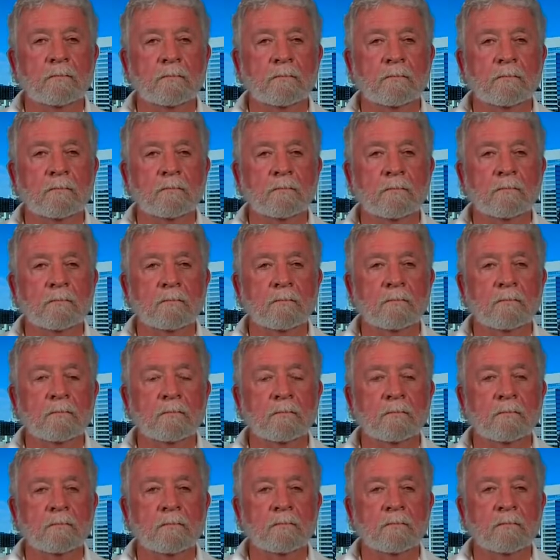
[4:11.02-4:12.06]

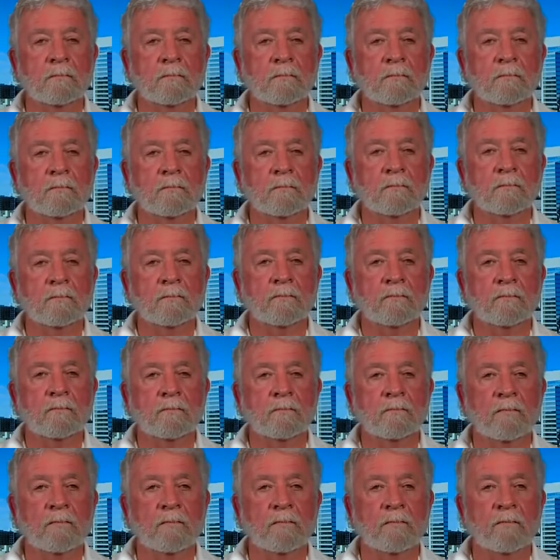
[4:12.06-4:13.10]

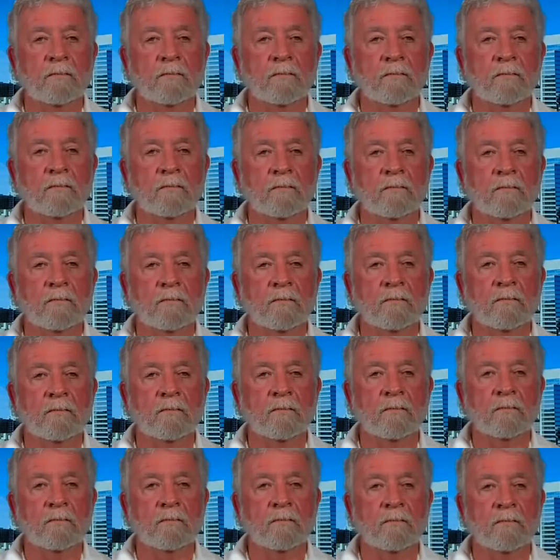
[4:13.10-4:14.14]

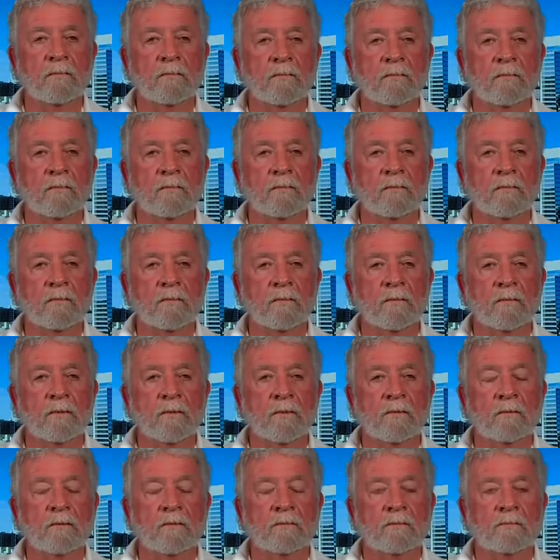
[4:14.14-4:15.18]

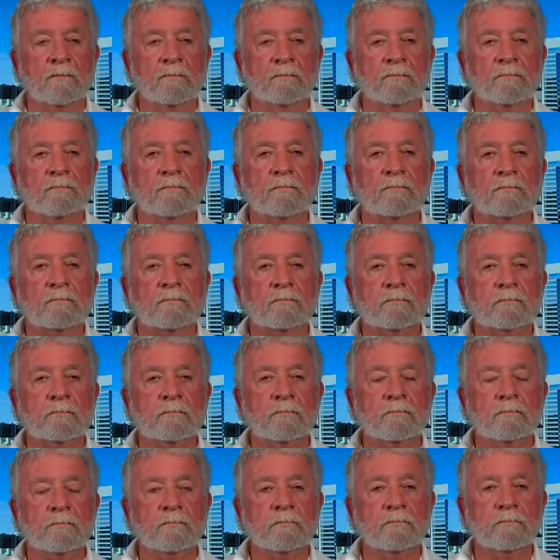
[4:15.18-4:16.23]

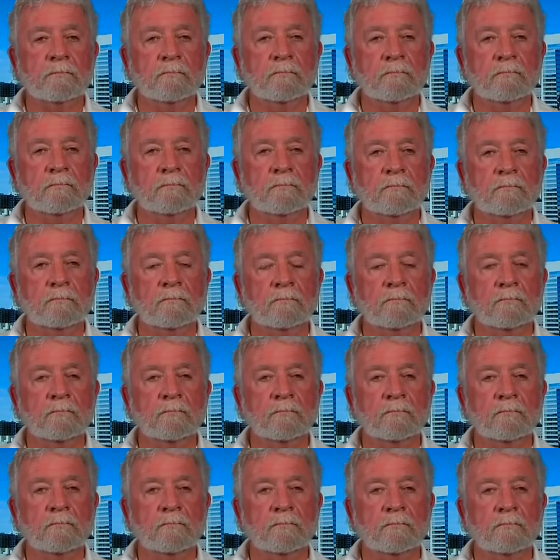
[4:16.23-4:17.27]

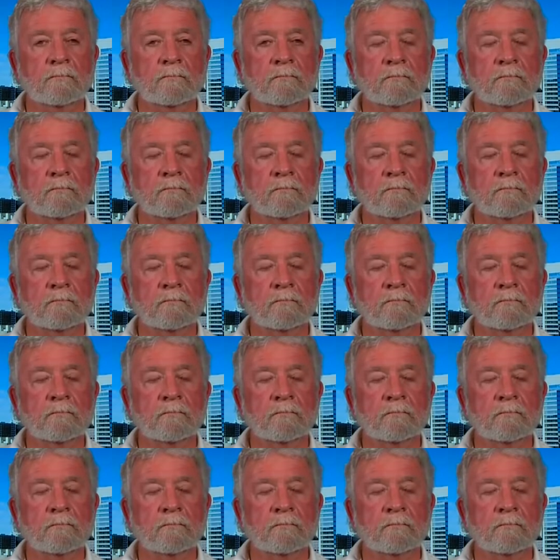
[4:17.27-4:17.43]
No words are spoken by the person on screen.